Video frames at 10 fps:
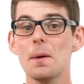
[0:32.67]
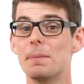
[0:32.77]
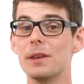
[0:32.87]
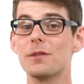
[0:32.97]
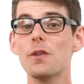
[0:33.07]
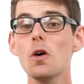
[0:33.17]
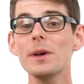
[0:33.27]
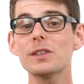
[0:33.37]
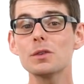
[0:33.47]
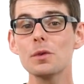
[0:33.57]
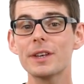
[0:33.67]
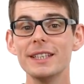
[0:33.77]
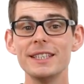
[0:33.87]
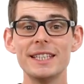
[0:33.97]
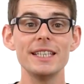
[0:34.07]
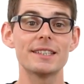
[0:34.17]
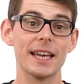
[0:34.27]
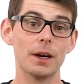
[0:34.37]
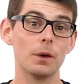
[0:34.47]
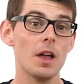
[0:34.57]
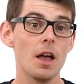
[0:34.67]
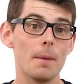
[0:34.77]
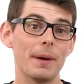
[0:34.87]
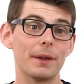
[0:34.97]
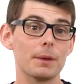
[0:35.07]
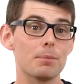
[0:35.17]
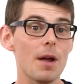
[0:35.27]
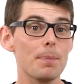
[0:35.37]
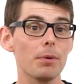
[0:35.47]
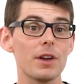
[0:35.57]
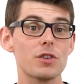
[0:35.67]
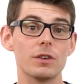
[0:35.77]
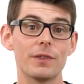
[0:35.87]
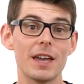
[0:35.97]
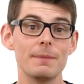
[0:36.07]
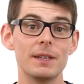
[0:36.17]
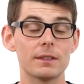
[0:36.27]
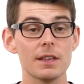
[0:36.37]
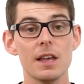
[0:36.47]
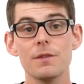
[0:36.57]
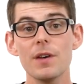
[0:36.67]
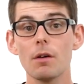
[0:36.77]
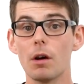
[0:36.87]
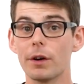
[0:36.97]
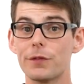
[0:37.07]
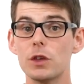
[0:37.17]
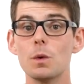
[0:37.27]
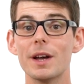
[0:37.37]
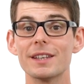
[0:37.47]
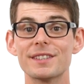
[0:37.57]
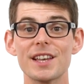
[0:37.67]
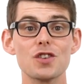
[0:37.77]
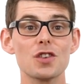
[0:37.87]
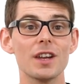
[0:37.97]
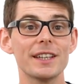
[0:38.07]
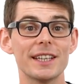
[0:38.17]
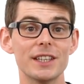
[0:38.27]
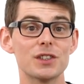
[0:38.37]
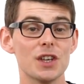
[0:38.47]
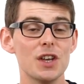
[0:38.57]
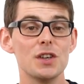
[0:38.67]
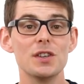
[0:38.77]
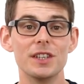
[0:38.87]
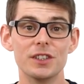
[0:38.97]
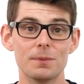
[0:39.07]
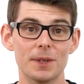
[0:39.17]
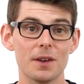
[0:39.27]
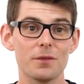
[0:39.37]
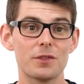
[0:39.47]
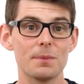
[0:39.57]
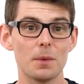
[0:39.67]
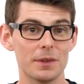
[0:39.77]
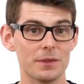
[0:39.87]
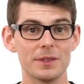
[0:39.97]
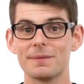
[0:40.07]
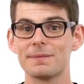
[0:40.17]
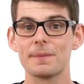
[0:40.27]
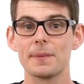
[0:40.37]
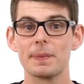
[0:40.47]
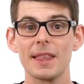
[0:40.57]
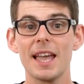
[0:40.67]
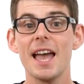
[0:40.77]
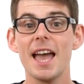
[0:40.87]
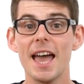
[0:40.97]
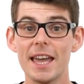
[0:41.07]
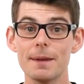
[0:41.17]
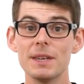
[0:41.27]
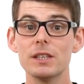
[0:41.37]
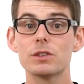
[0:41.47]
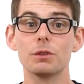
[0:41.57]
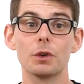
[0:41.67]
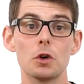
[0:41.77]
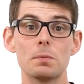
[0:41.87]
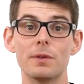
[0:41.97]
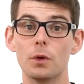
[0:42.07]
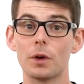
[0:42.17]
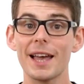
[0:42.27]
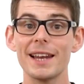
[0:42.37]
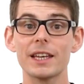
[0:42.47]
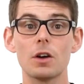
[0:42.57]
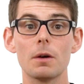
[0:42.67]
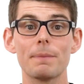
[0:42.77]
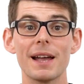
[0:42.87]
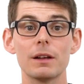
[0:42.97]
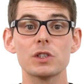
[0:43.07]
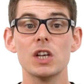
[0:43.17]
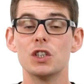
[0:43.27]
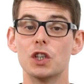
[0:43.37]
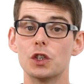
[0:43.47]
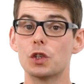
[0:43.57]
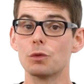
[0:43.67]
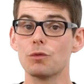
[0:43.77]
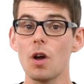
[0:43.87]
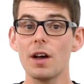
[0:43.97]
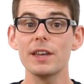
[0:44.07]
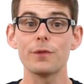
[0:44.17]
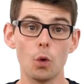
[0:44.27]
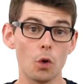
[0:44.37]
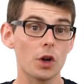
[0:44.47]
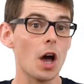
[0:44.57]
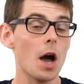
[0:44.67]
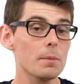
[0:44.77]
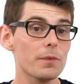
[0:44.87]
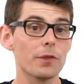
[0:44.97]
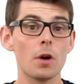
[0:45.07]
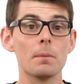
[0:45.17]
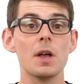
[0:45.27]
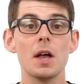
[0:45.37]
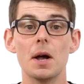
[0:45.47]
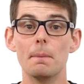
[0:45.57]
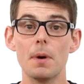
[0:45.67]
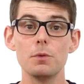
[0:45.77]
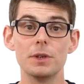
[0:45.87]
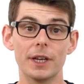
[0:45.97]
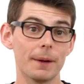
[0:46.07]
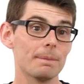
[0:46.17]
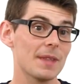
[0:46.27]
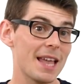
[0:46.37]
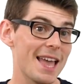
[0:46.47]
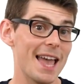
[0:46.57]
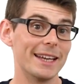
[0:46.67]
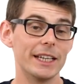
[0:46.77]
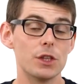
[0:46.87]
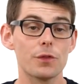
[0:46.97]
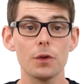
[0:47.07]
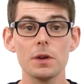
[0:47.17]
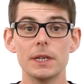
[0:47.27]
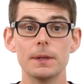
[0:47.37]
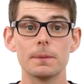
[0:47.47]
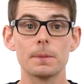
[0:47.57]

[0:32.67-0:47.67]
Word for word: Before we talk in detail about the preparation of amines, there are a few essential ideas you need to be comfortable with. Amines are a group of organic compounds that derive or come from ammonia, NH3.